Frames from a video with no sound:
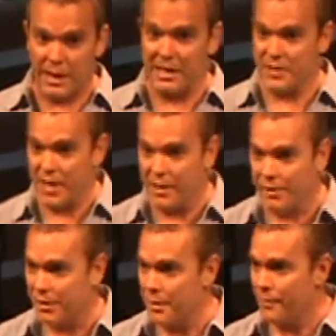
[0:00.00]
He's
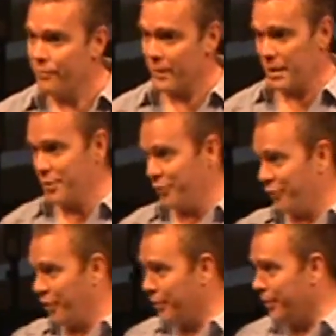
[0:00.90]
healing them. He's
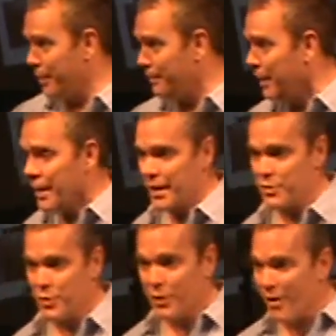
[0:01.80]
feeding them.
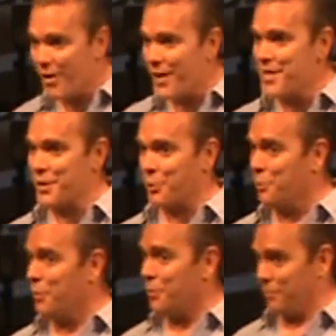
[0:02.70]
He's doing all kinds of
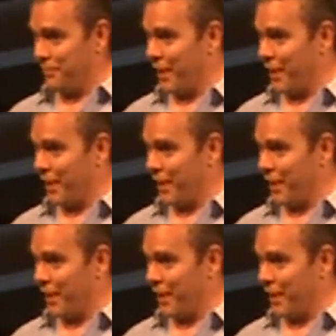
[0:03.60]
cool